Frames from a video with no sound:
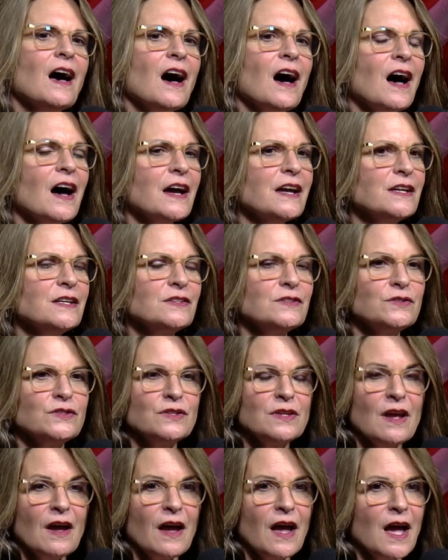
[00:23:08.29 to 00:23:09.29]
I
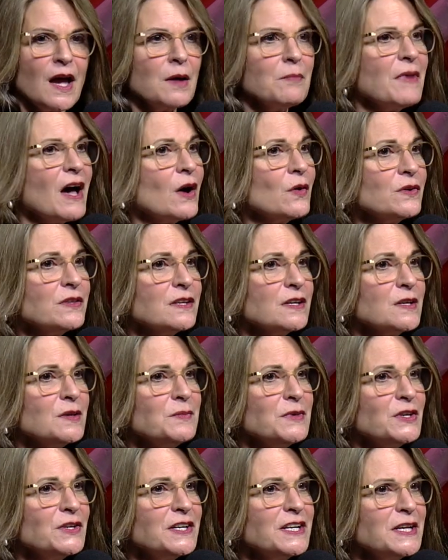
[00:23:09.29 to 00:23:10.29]
am out in the
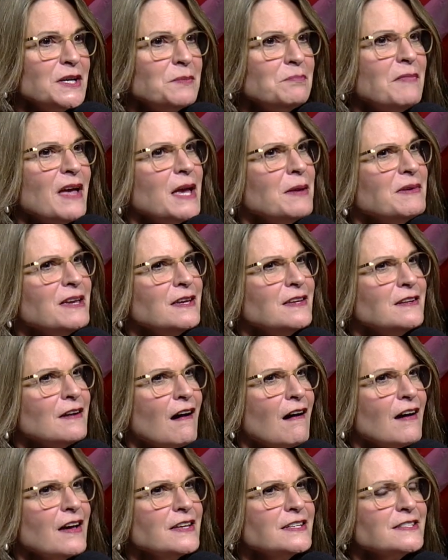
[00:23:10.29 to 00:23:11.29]
community, maybe
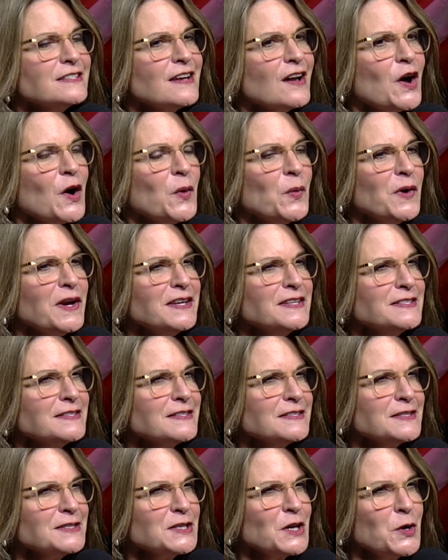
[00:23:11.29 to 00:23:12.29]
not always
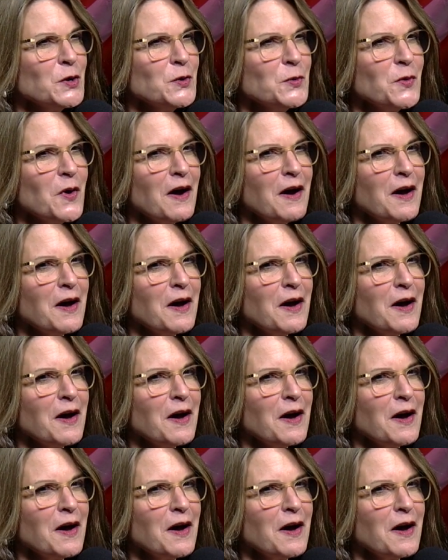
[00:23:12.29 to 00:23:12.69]
so,